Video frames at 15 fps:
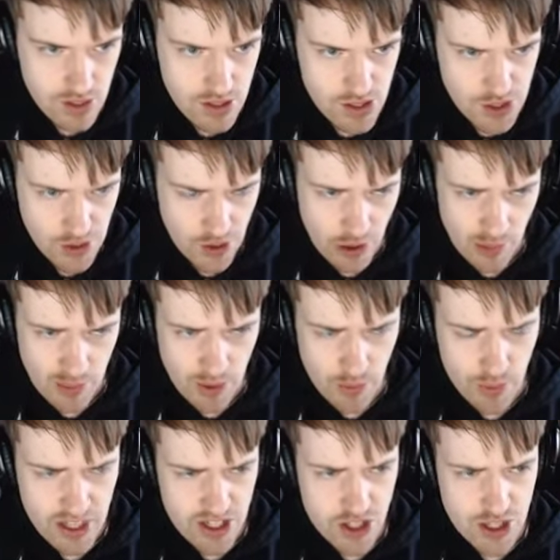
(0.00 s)
So I got a bit
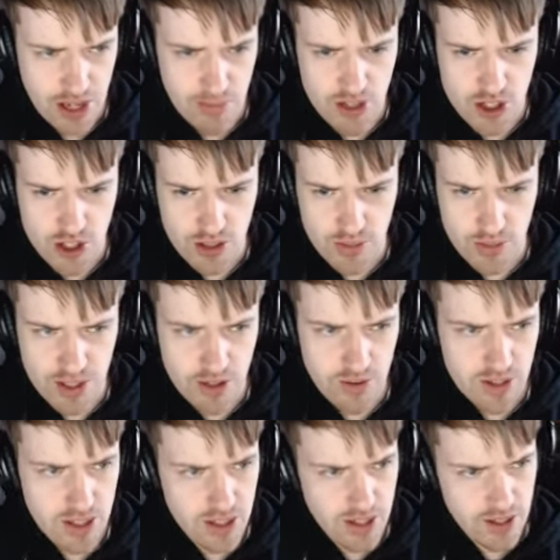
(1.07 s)
of range damage in him now.
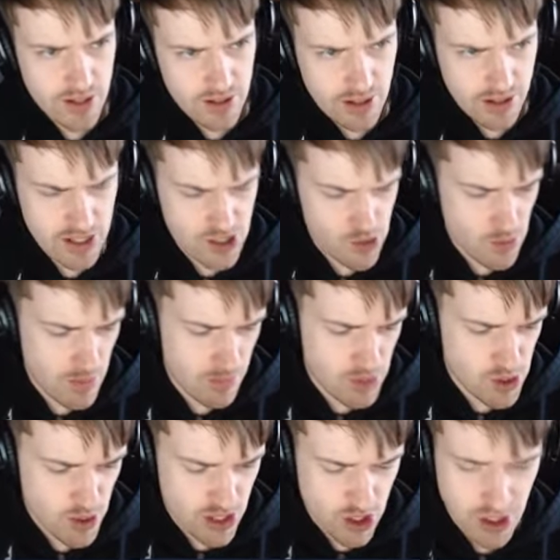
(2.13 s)
now I need to remember
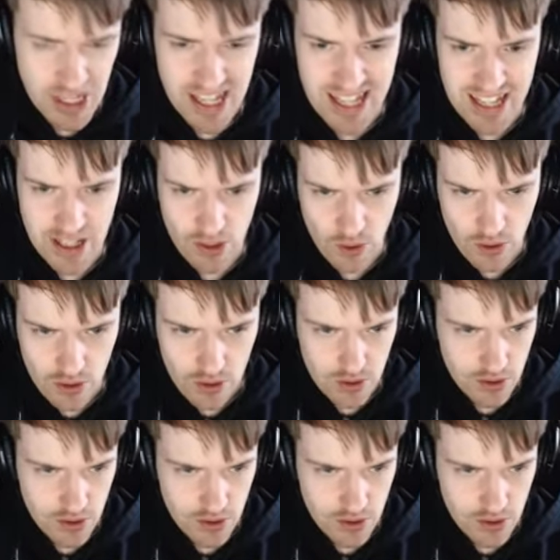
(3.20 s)
to actually heal